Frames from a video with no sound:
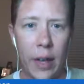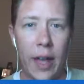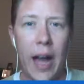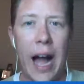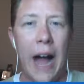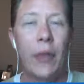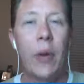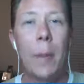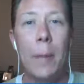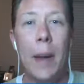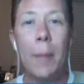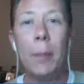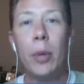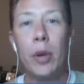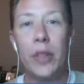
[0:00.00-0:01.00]
I
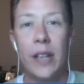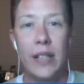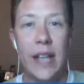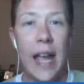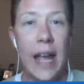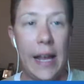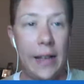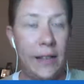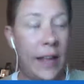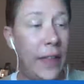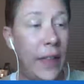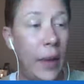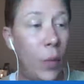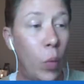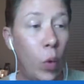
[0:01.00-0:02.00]
remember the days, and they
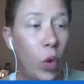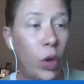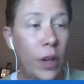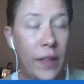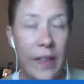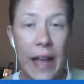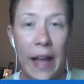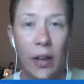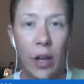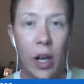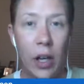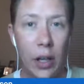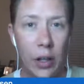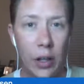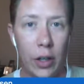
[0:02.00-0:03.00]
weren't that long
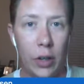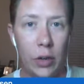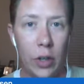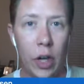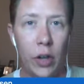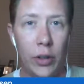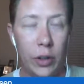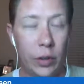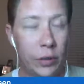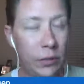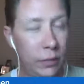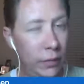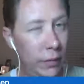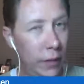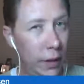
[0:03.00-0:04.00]
ago, although
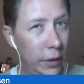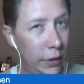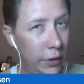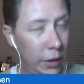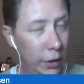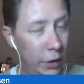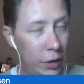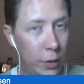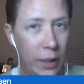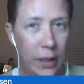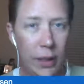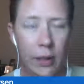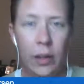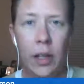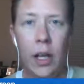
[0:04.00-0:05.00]
they're shrinking,